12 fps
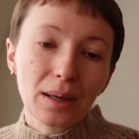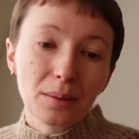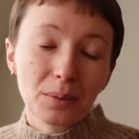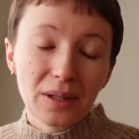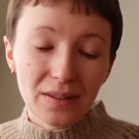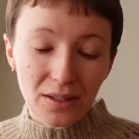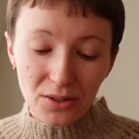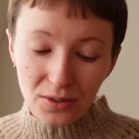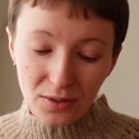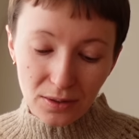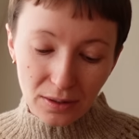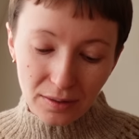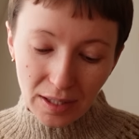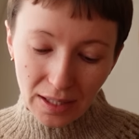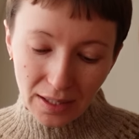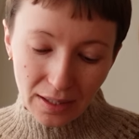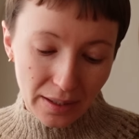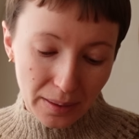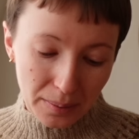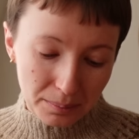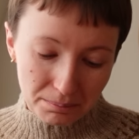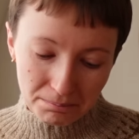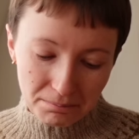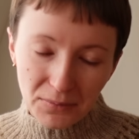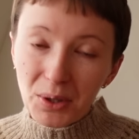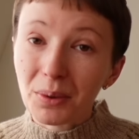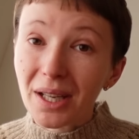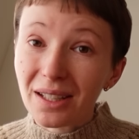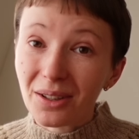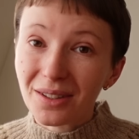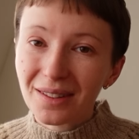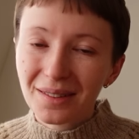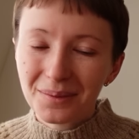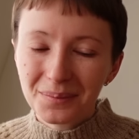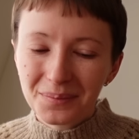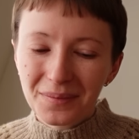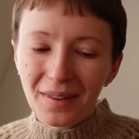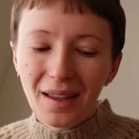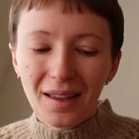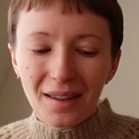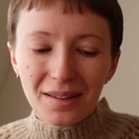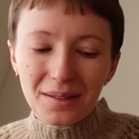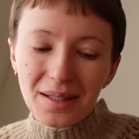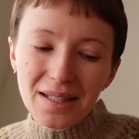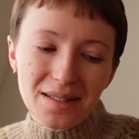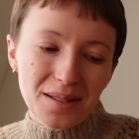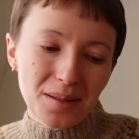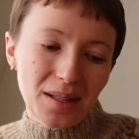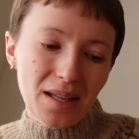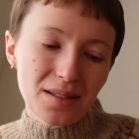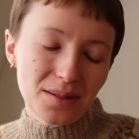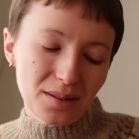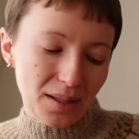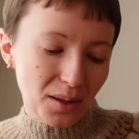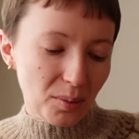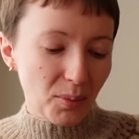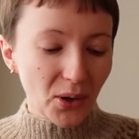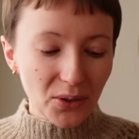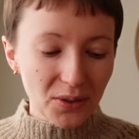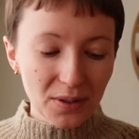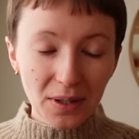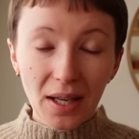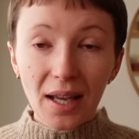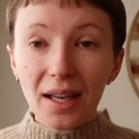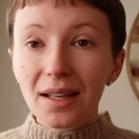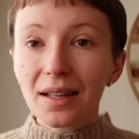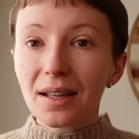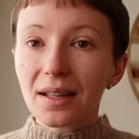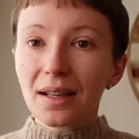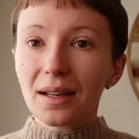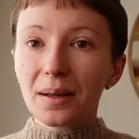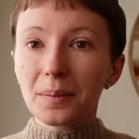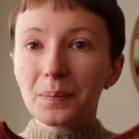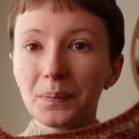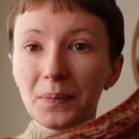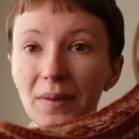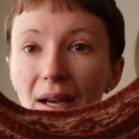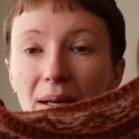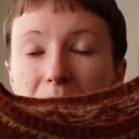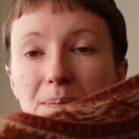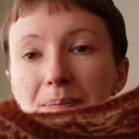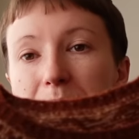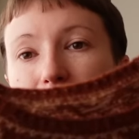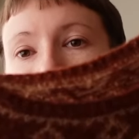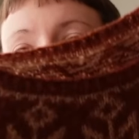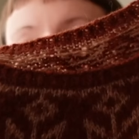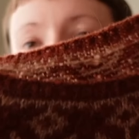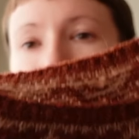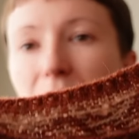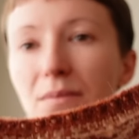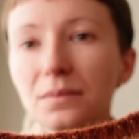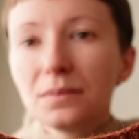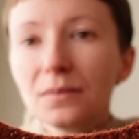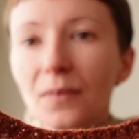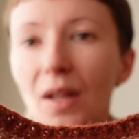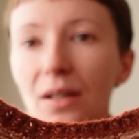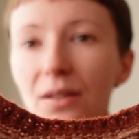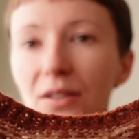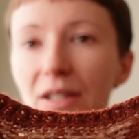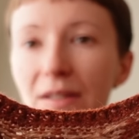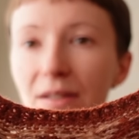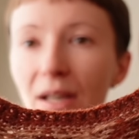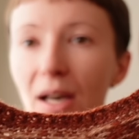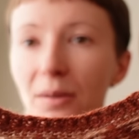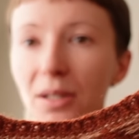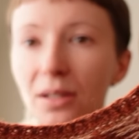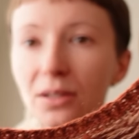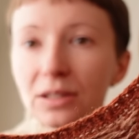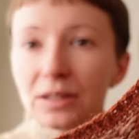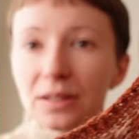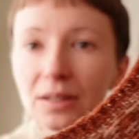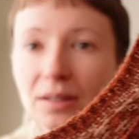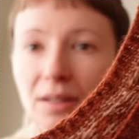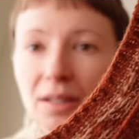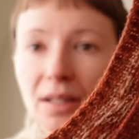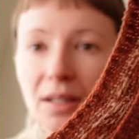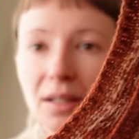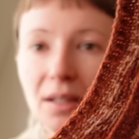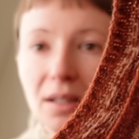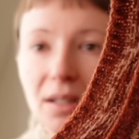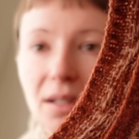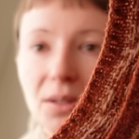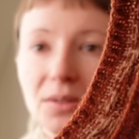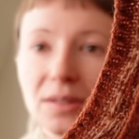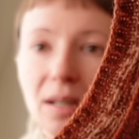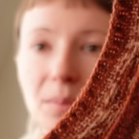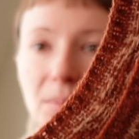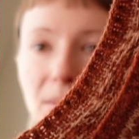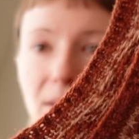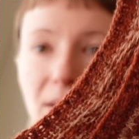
with such a story, why not? So that's a nice little bonus. Yeah. So this is how it looks. Close up.